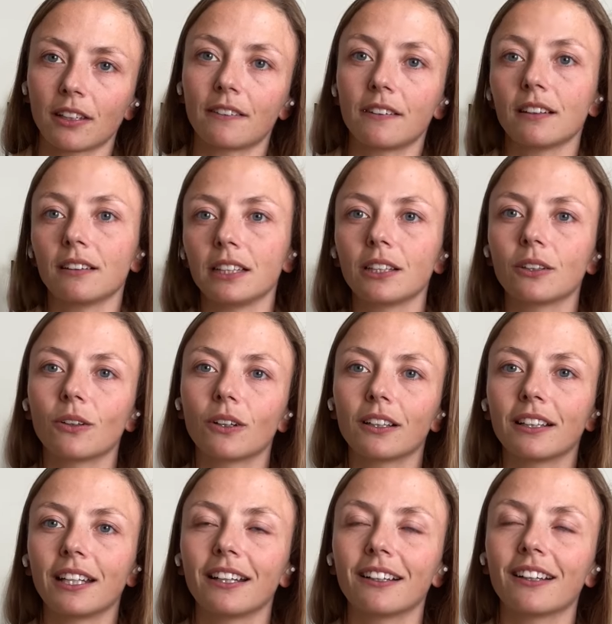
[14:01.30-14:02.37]
She's like the elite
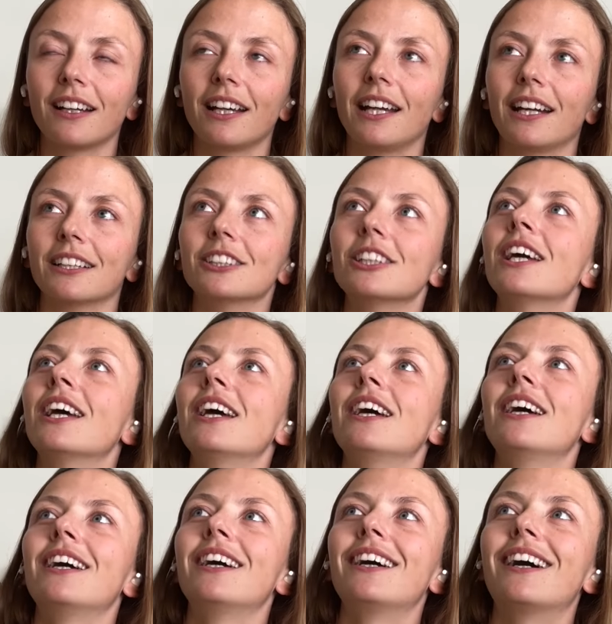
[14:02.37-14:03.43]
coordinator and
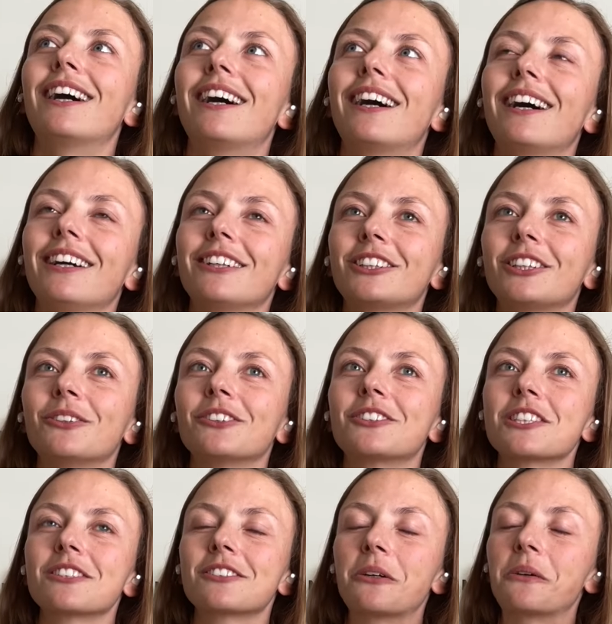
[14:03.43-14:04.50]
she was
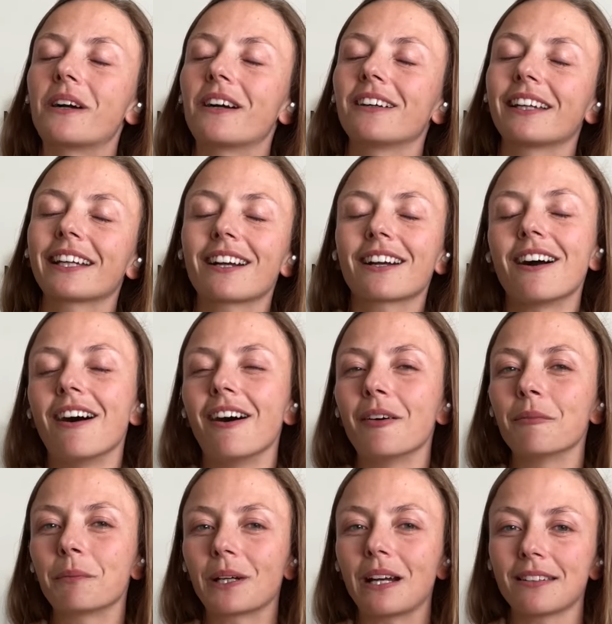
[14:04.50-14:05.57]
just so like a
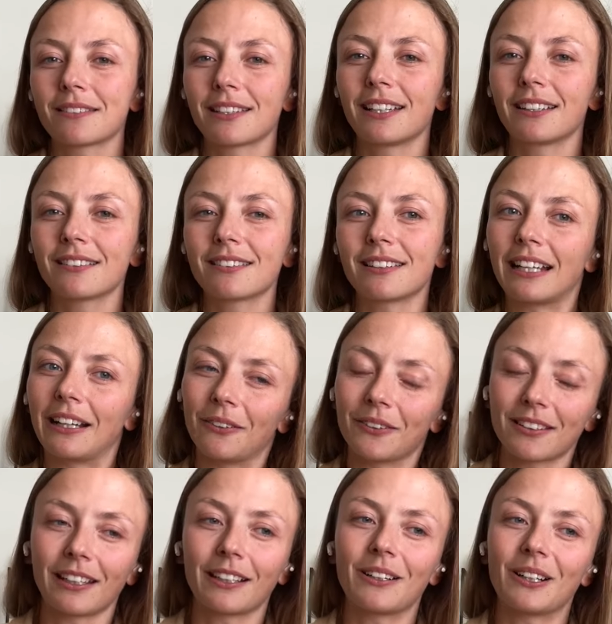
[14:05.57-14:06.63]
calm presence and i
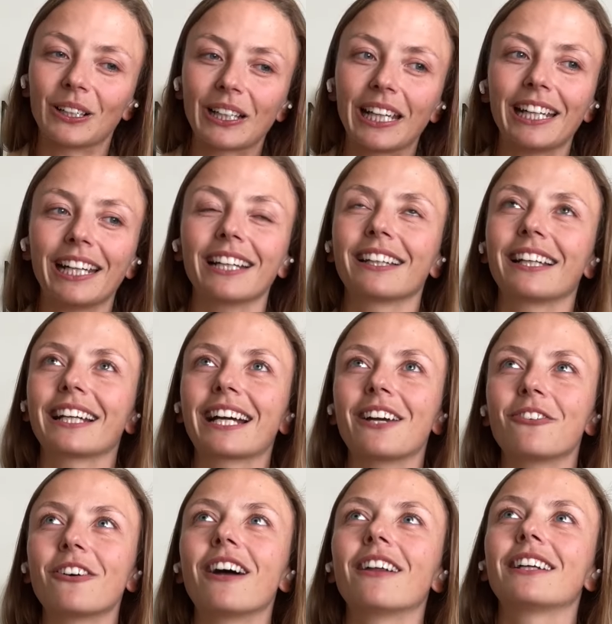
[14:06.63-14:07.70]
was like okay like
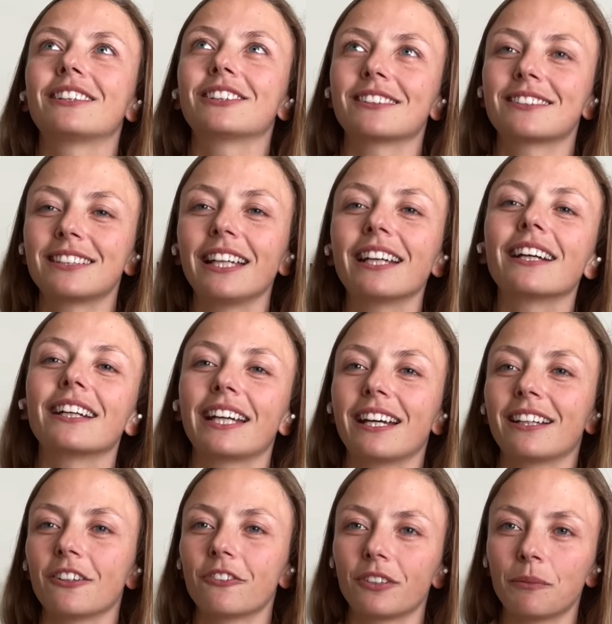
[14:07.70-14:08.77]
i felt like just seeing
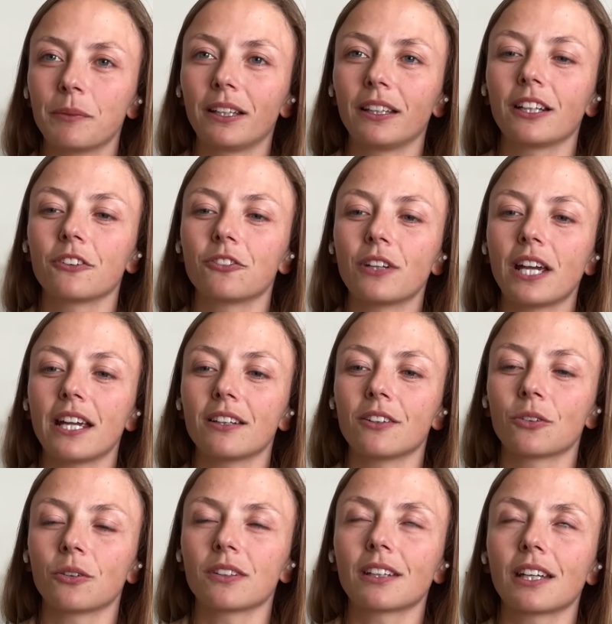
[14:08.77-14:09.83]
again a familiar
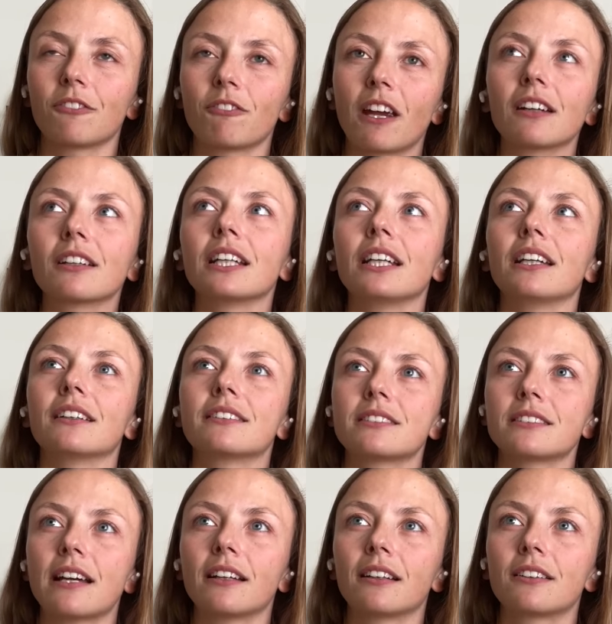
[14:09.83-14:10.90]
face was like very
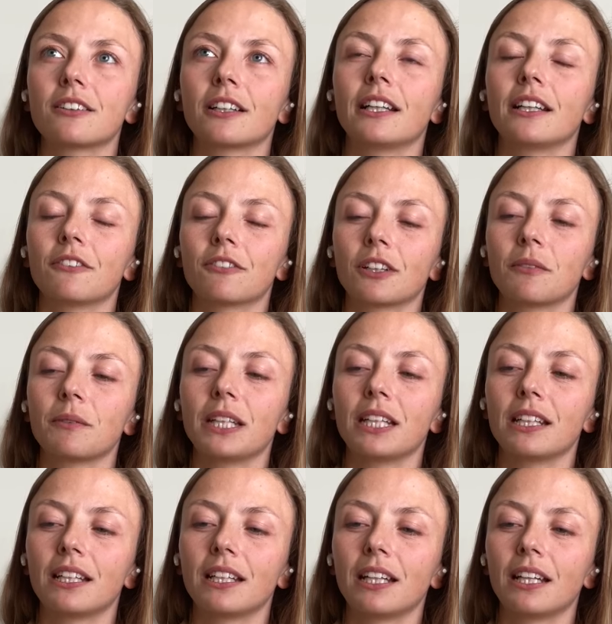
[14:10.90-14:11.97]
centering for
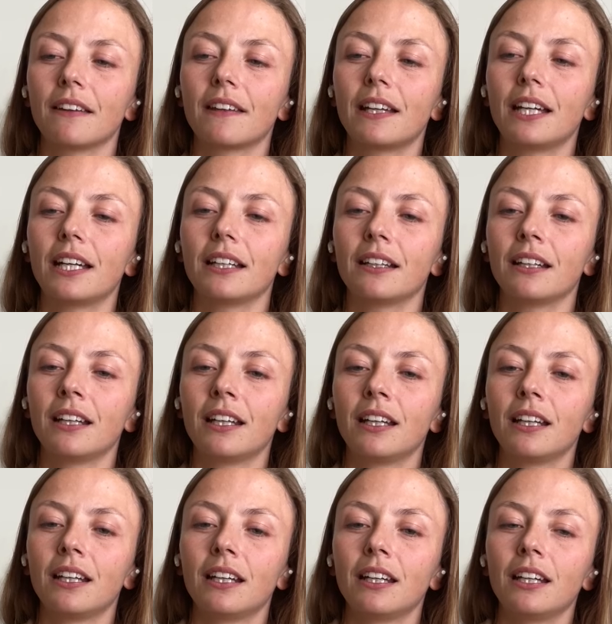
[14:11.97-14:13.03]
me and then
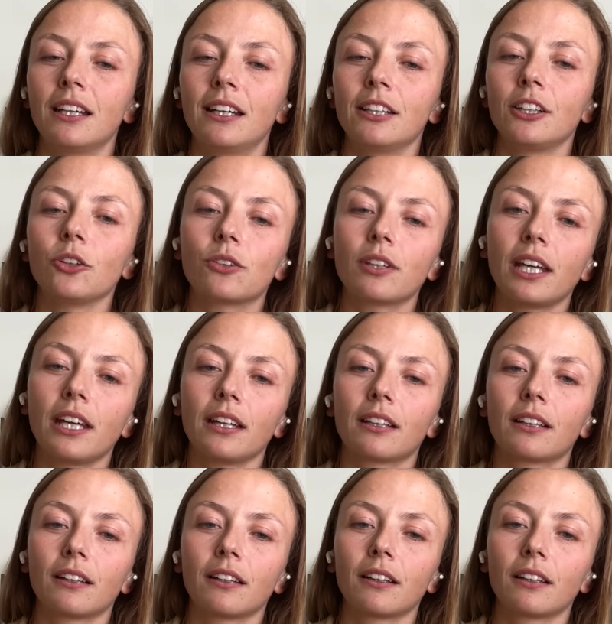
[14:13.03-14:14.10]
you
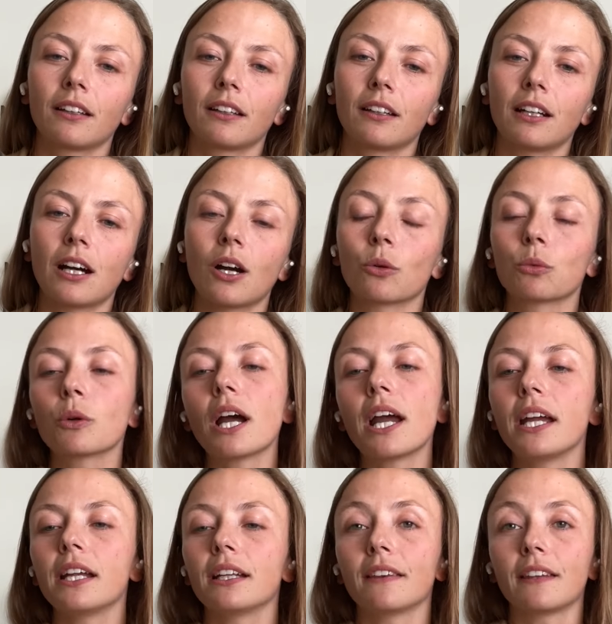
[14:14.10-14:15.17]
take a
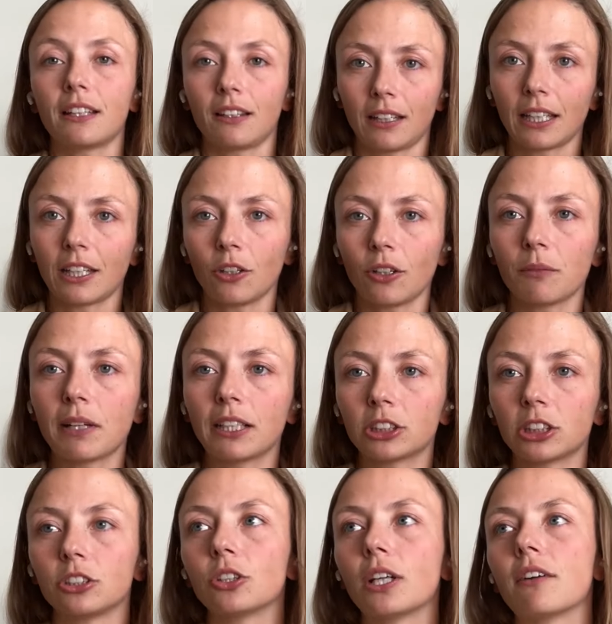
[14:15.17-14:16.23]
right and then like you had
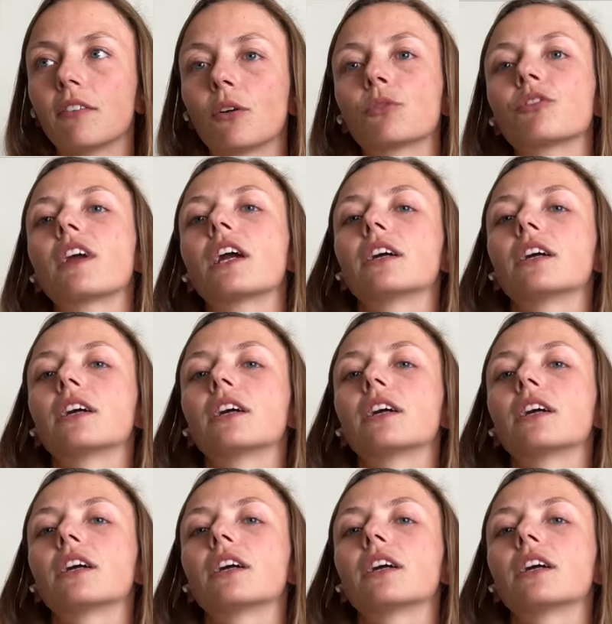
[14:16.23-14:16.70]
mentioned you have a